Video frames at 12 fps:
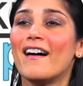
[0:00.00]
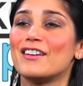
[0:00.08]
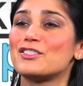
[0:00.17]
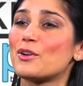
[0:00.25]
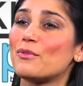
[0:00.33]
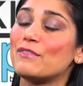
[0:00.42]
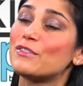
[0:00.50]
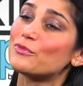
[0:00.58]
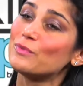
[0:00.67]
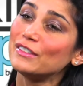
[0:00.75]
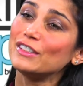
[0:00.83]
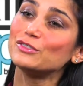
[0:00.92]
So if you're
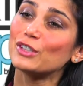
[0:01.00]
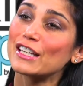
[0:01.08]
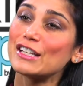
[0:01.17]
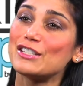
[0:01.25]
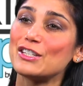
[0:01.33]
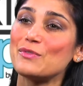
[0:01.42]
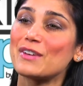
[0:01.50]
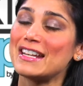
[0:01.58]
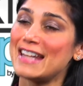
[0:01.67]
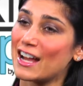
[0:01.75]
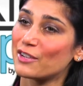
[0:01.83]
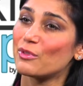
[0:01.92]
really looking to
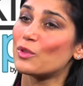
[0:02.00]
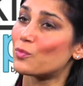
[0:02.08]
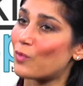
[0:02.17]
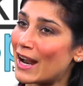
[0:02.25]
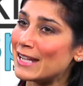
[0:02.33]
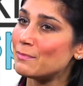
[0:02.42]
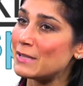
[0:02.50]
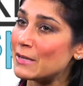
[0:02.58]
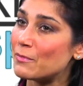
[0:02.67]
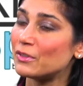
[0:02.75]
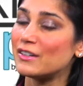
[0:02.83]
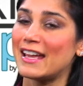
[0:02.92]
connect with the right
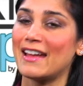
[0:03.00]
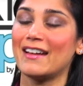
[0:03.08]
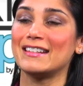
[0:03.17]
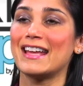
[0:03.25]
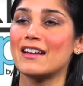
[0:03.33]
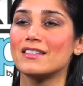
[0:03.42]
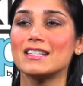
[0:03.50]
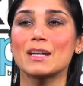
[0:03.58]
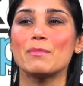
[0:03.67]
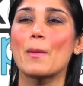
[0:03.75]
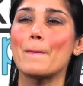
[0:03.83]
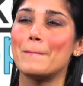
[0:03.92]
people and get into some of the